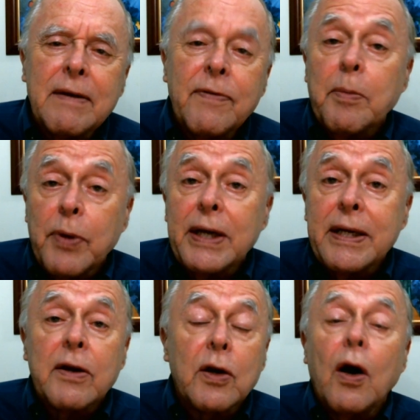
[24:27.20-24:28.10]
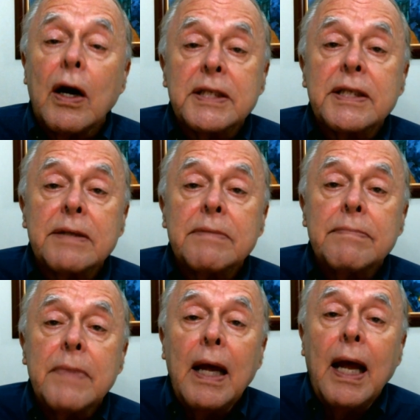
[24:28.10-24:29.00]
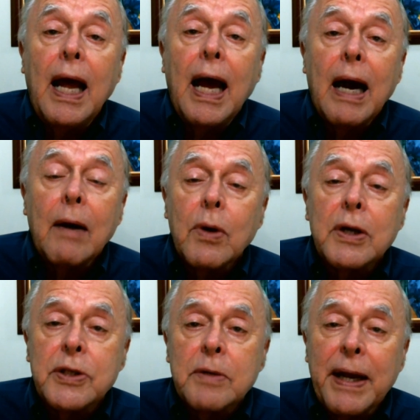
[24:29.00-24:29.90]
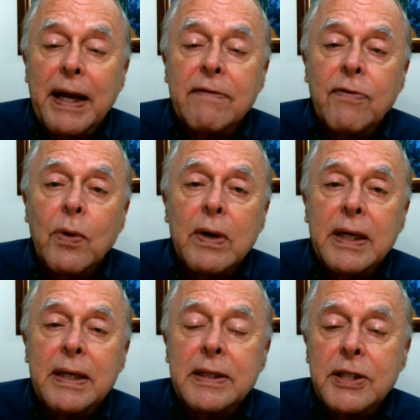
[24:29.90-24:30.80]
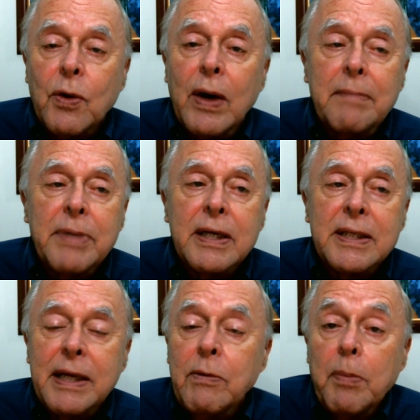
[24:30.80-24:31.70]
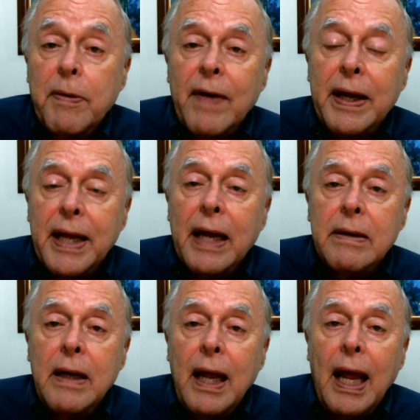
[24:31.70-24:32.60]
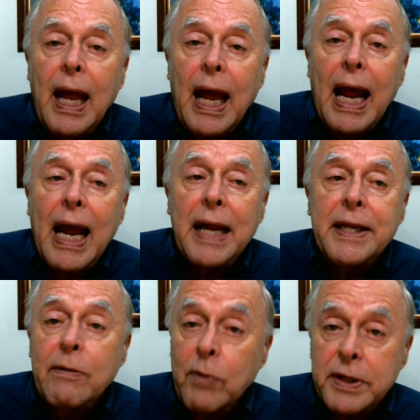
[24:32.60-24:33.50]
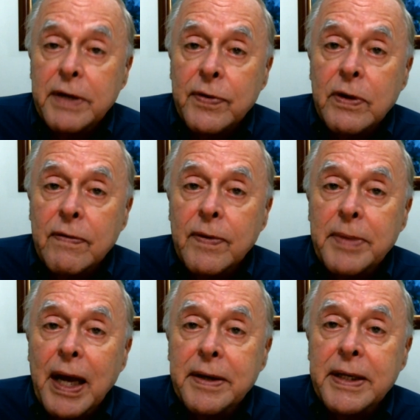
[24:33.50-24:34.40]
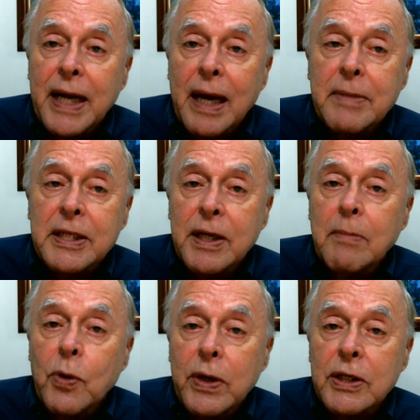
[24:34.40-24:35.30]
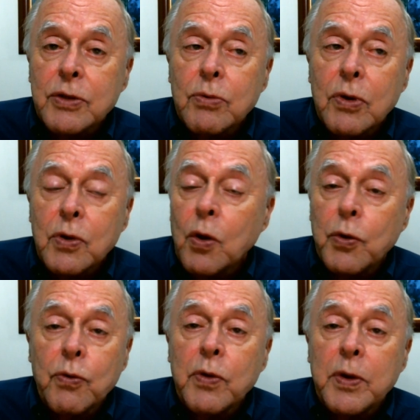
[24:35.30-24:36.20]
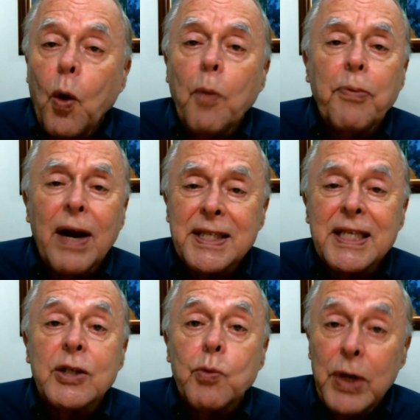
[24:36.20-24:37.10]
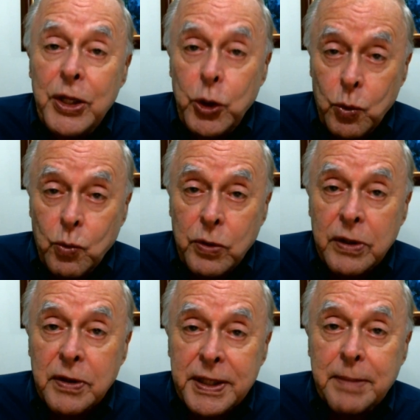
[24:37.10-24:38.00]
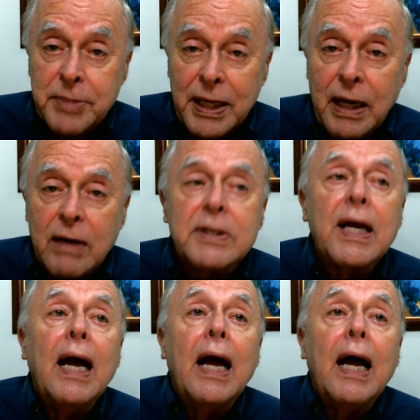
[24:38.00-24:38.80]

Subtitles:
for a breakdown of costs of what you're paying for and so on, because they will provide that. And they will differ from time to time. And some lawyers will go through the whole process with you themselves.